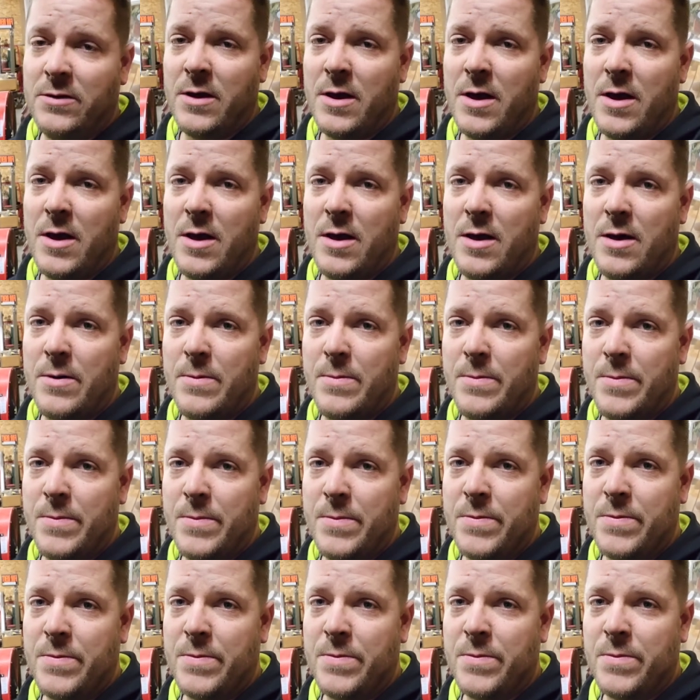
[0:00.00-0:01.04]

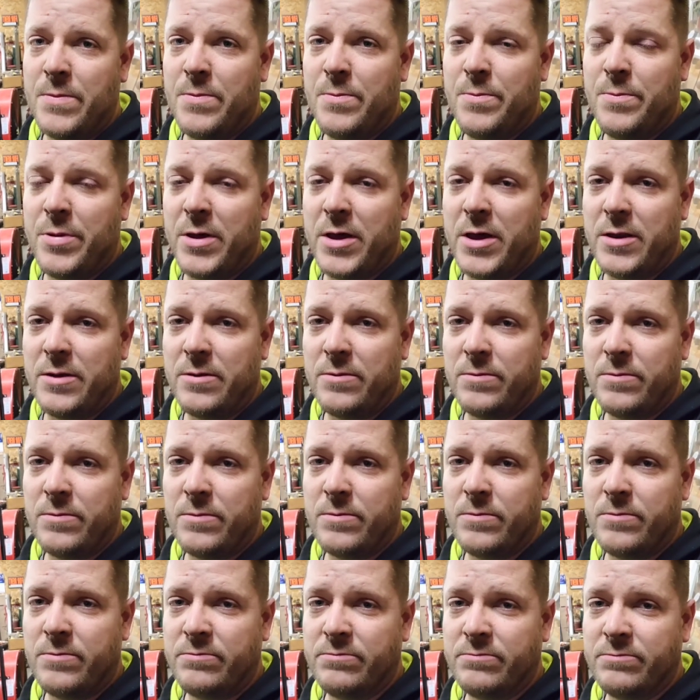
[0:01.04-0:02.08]
But
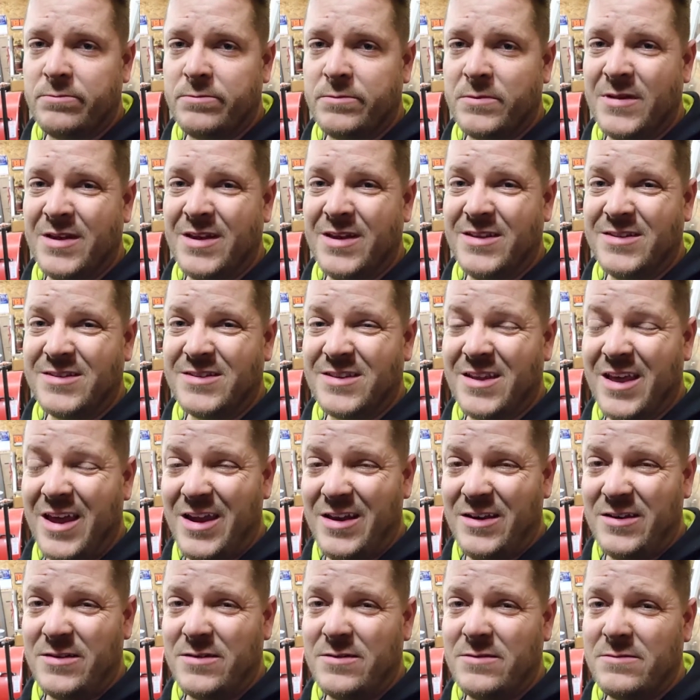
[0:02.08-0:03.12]
it's
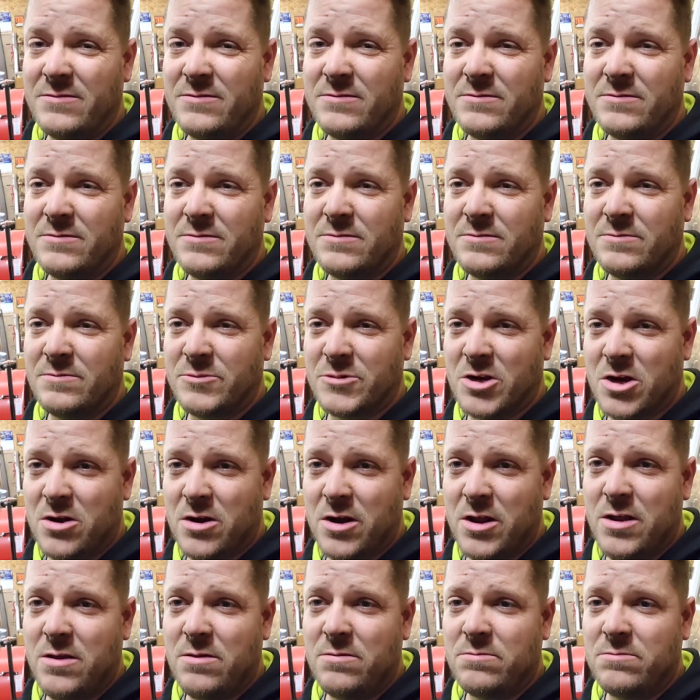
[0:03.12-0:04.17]
late. I'm
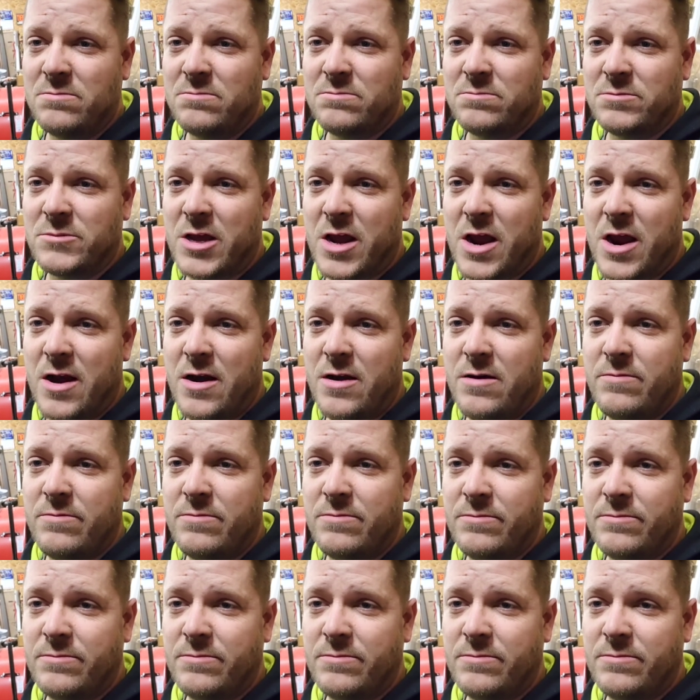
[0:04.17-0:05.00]
dirty. I'm tired.